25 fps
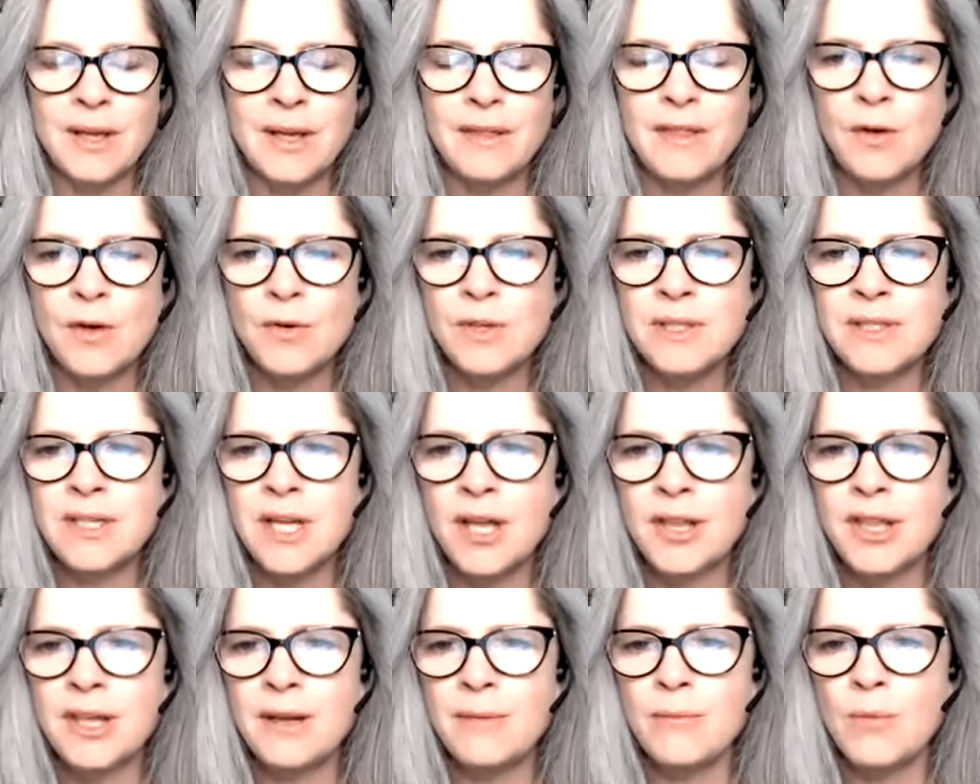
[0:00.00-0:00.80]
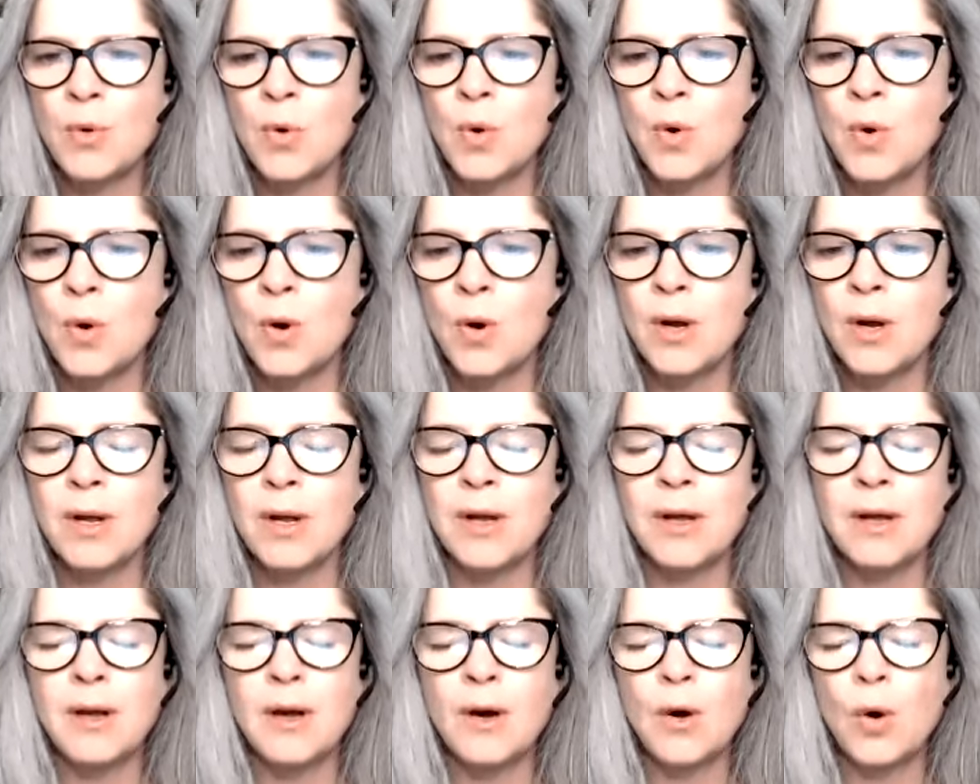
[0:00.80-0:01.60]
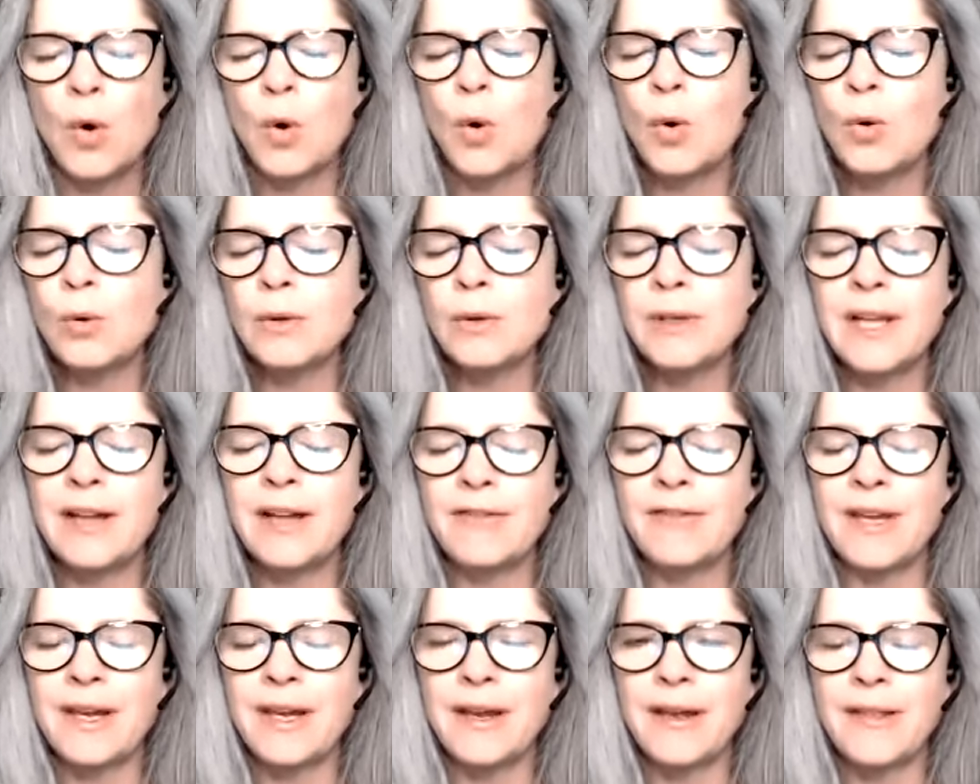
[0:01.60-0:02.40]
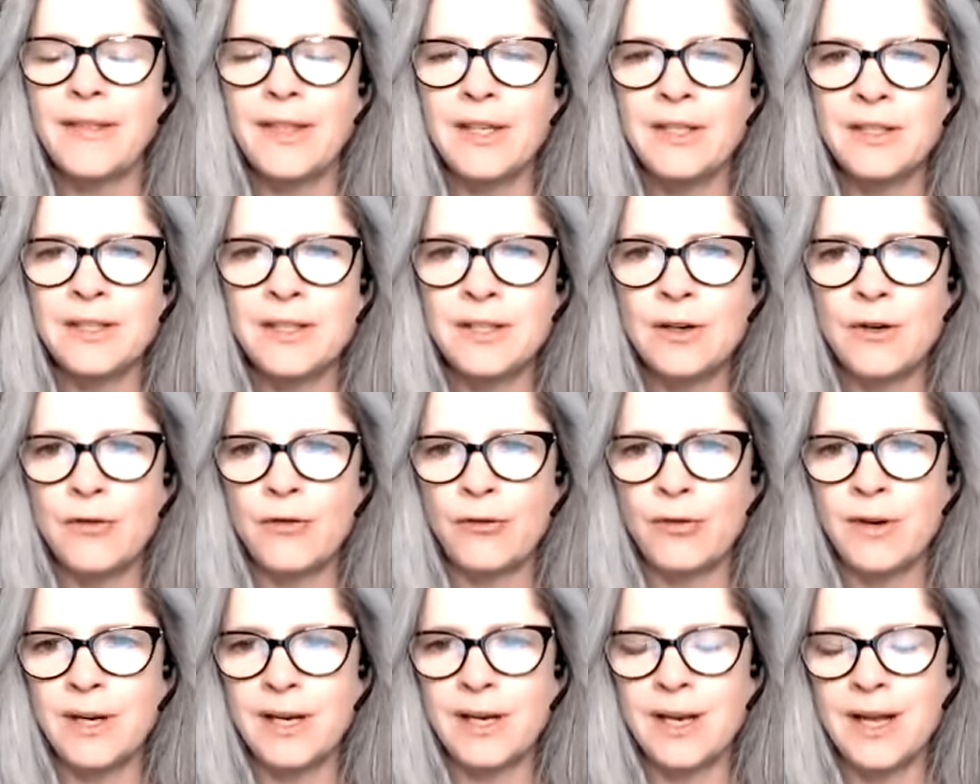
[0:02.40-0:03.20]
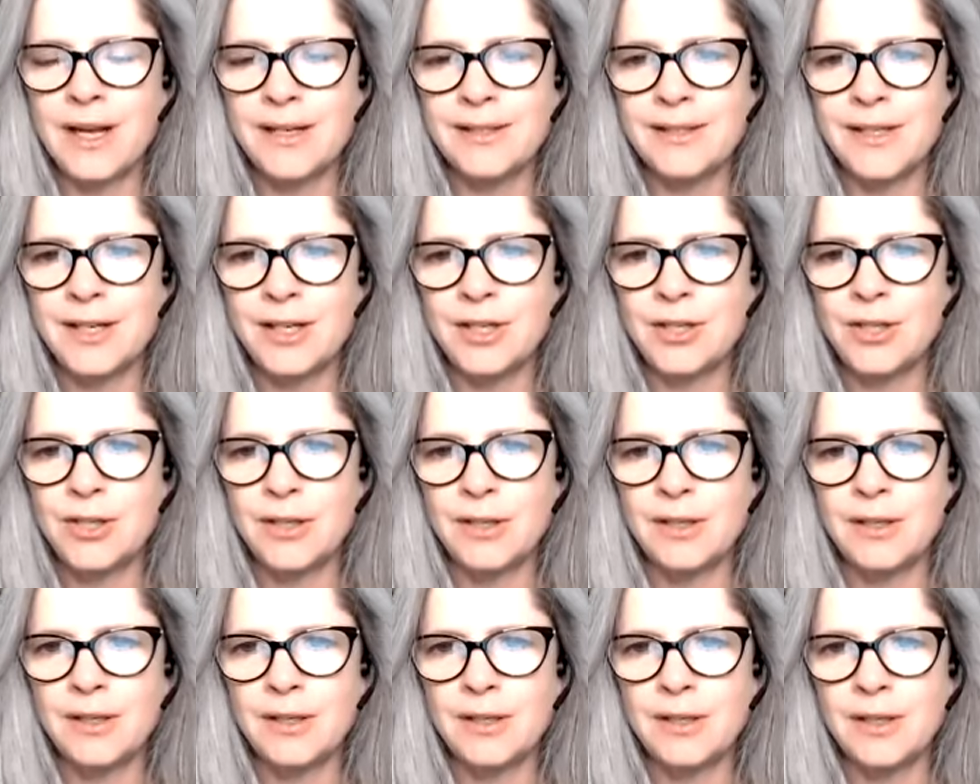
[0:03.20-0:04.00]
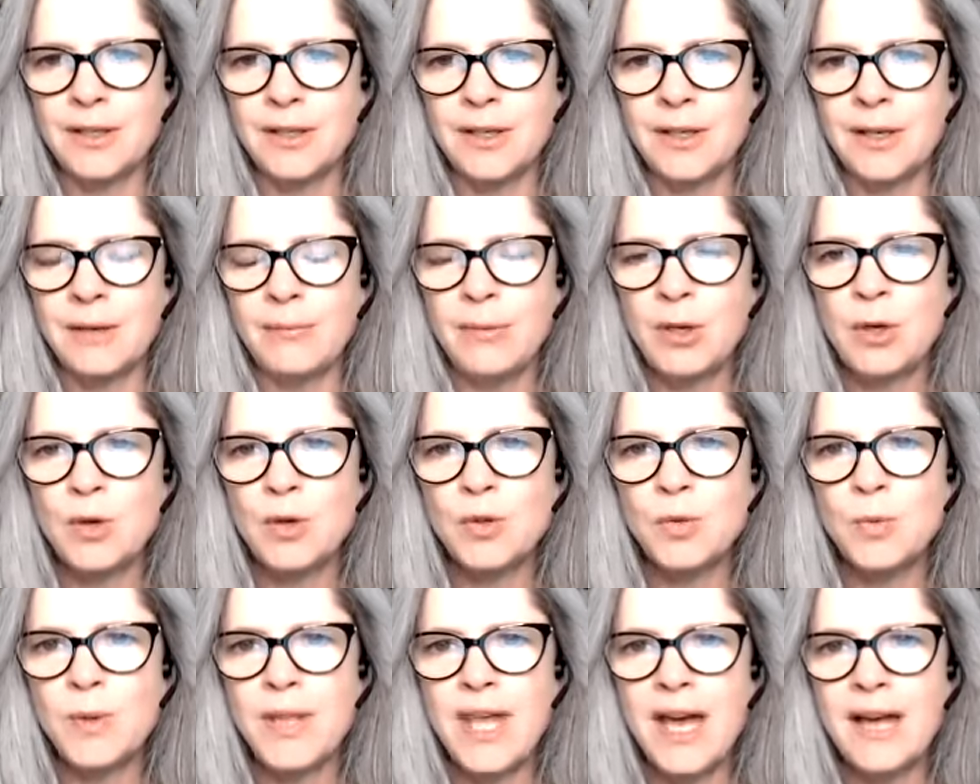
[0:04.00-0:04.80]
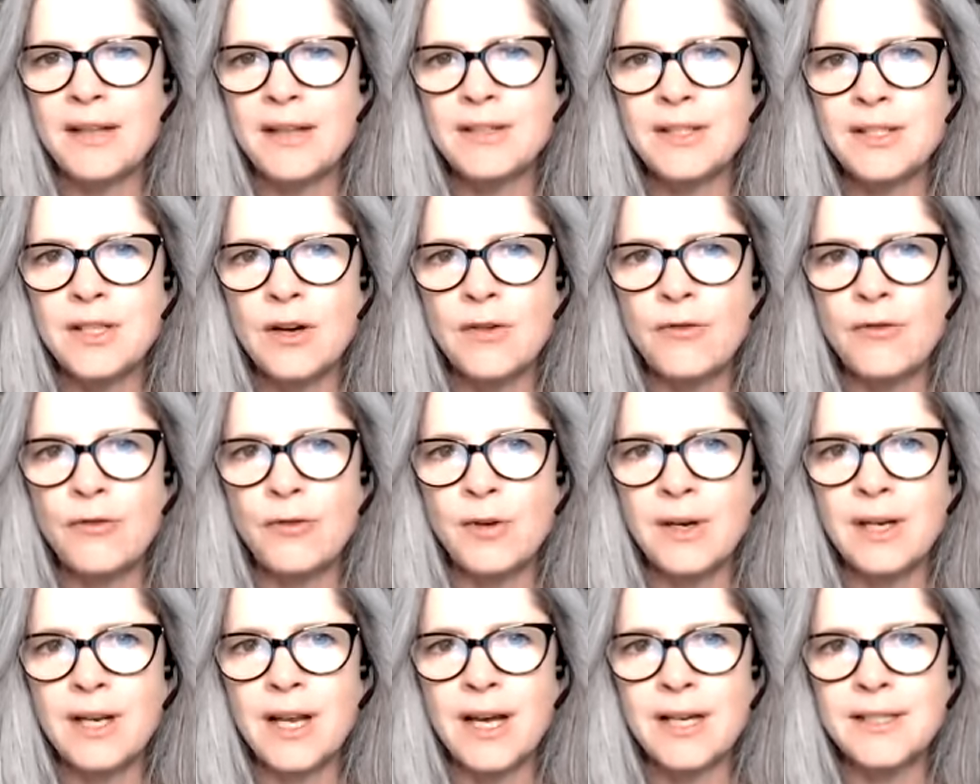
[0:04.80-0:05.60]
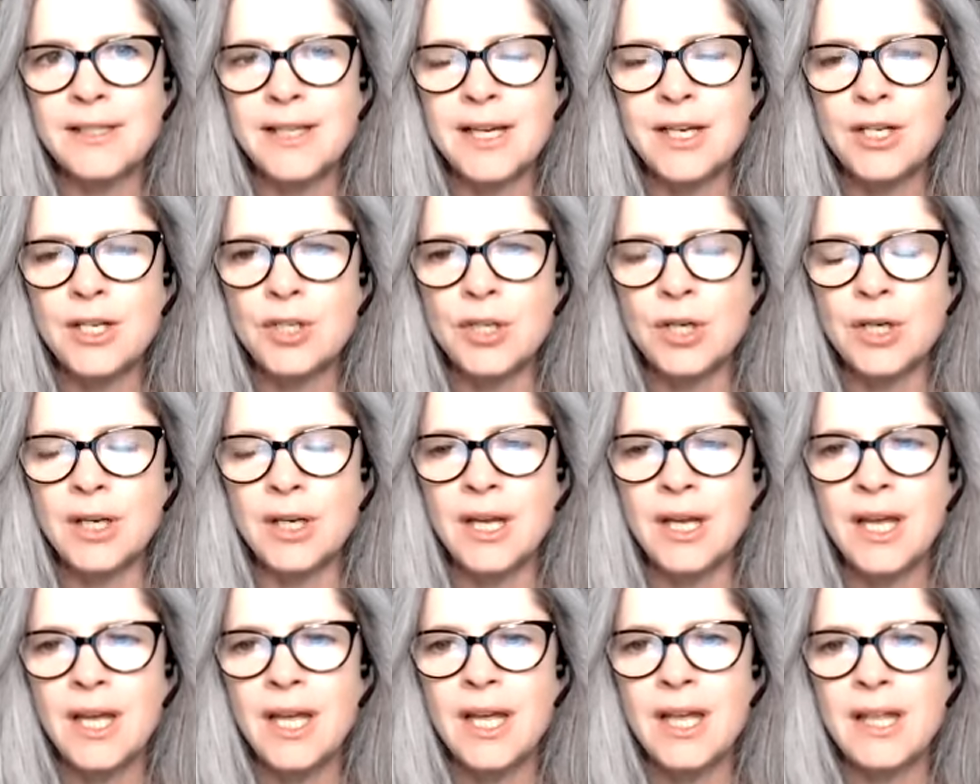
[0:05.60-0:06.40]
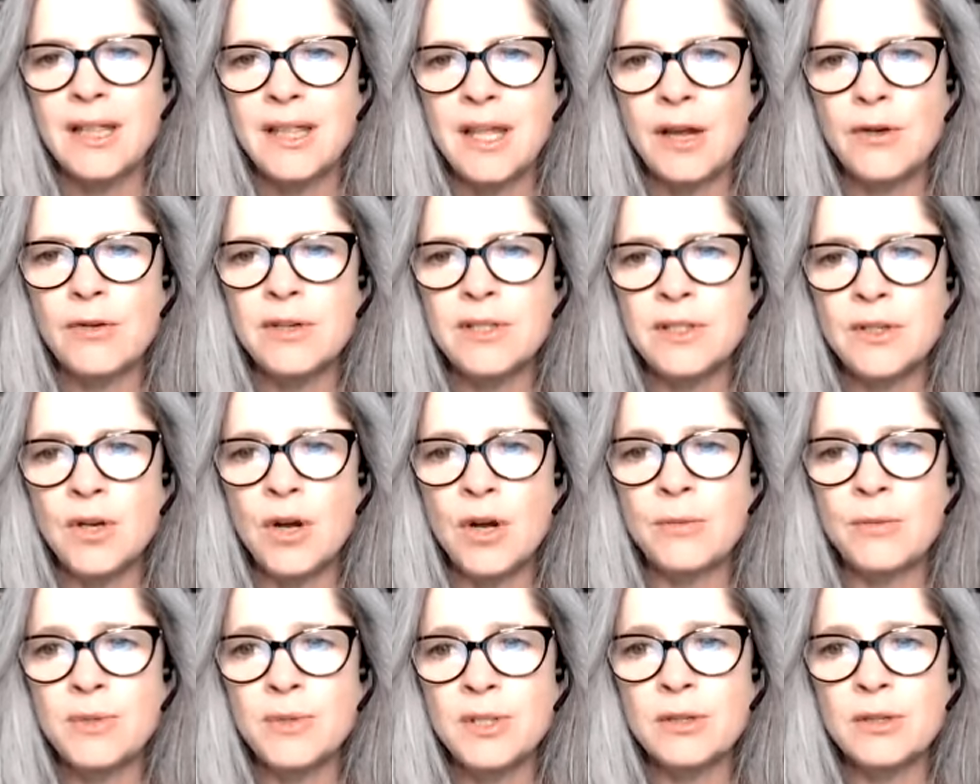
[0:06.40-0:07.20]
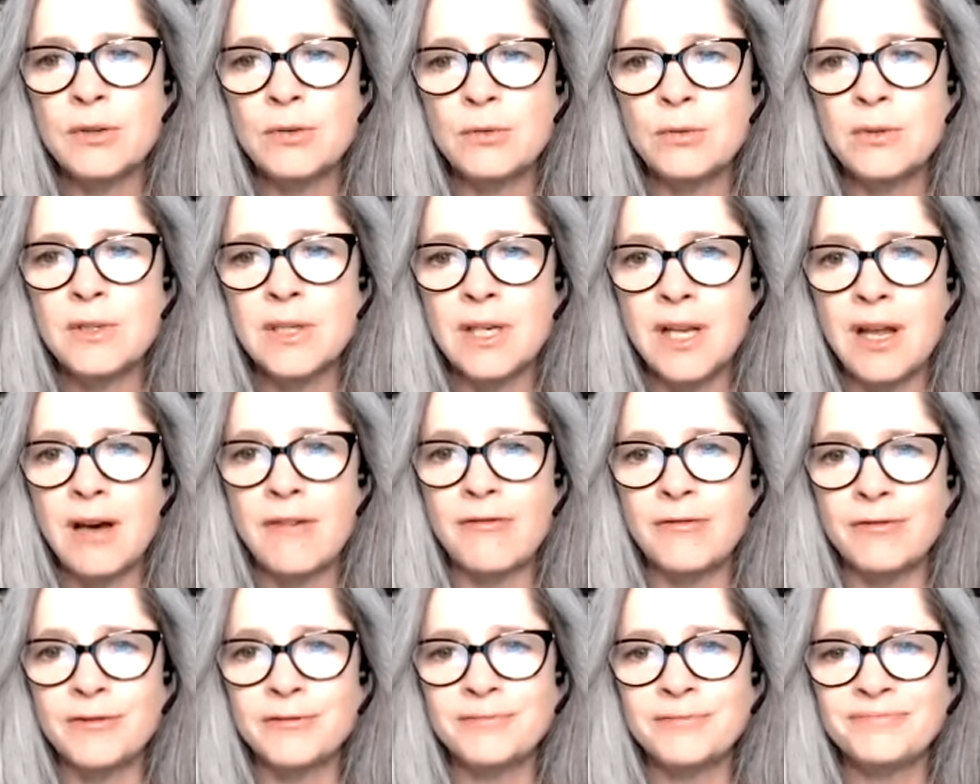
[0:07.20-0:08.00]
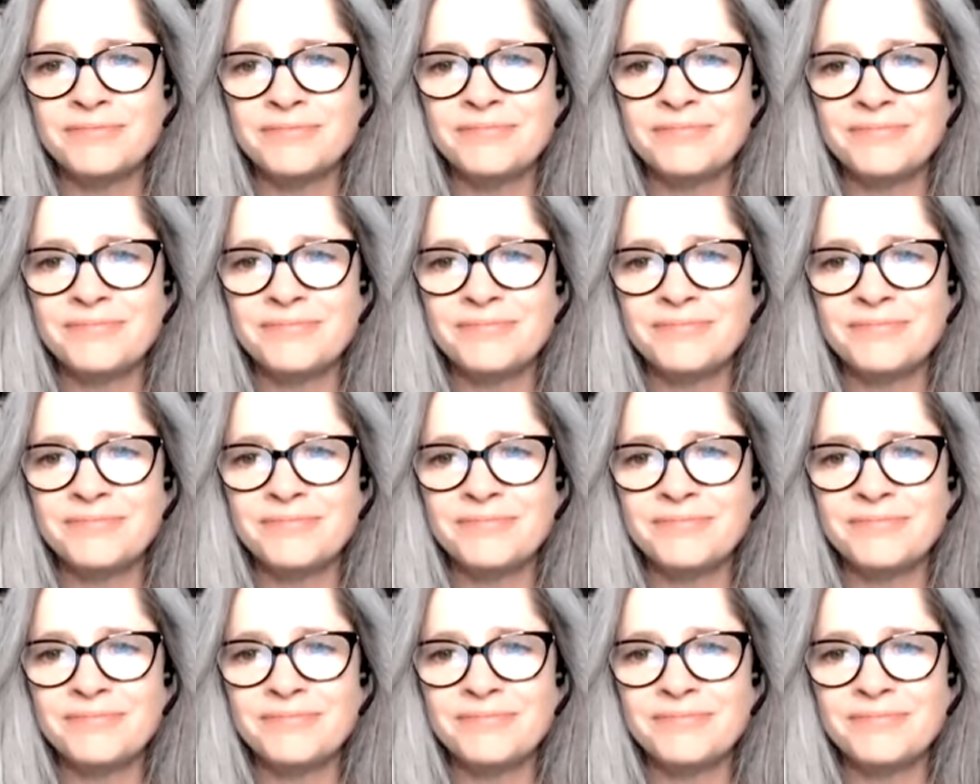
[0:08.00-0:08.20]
There is nothing more all-loving than self-realization. Because without self-realization, there is an obstacle to love.